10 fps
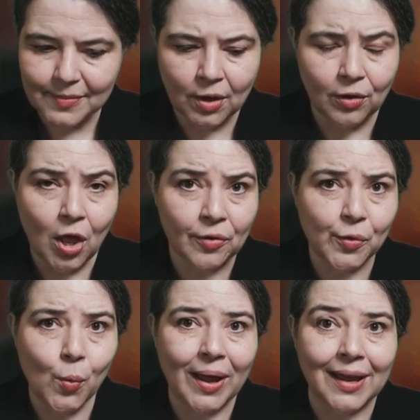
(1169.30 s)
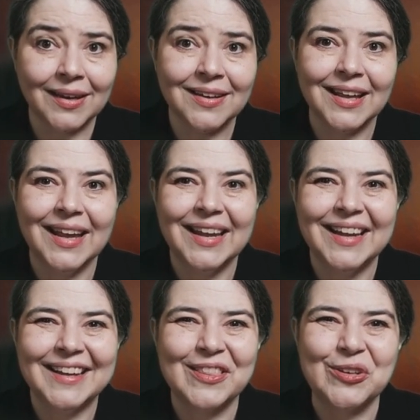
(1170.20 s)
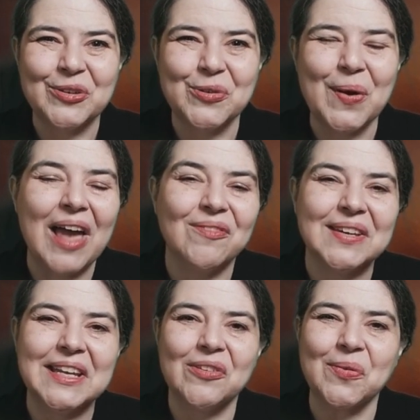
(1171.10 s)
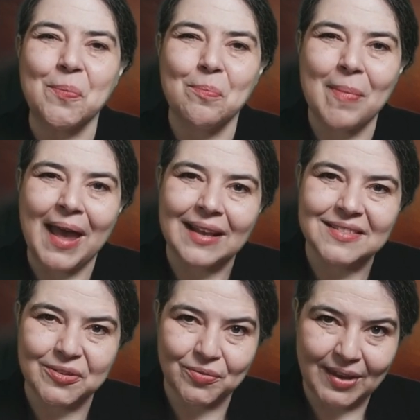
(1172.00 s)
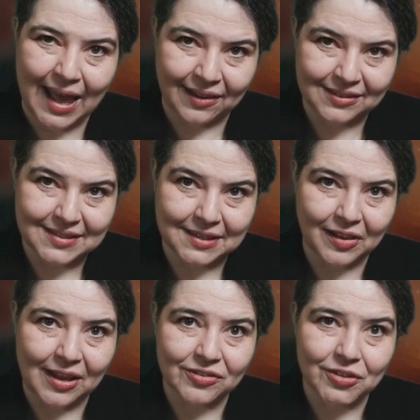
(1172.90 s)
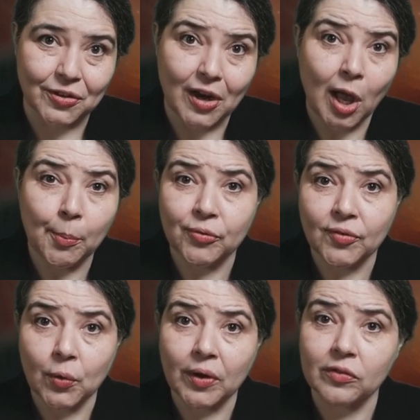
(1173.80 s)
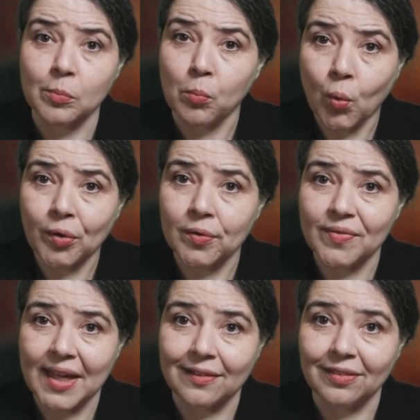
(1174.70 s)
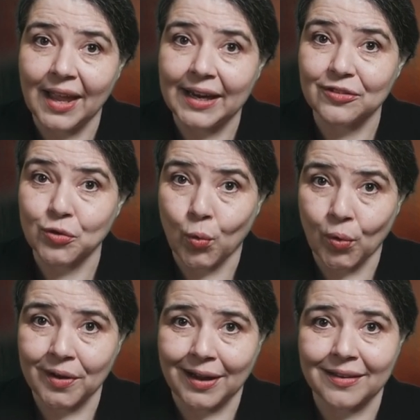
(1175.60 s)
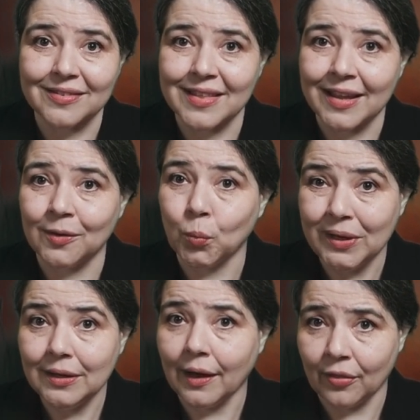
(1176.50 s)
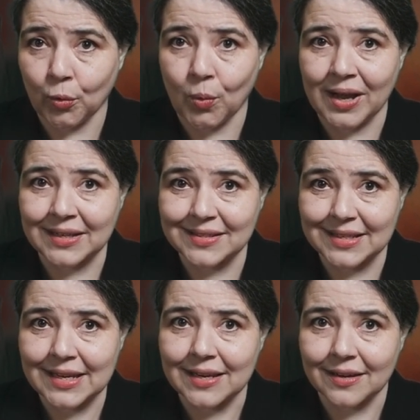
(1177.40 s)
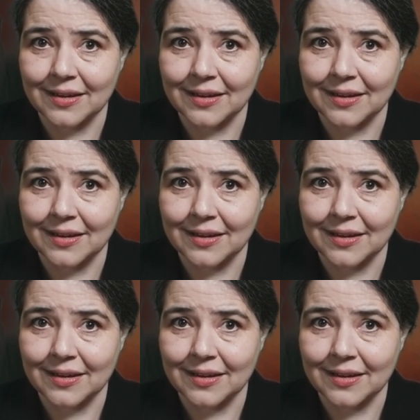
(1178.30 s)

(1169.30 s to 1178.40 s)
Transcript: Along the way, the gravity of a massive galaxy cluster helped focus more of that light toward us than we'd otherwise see.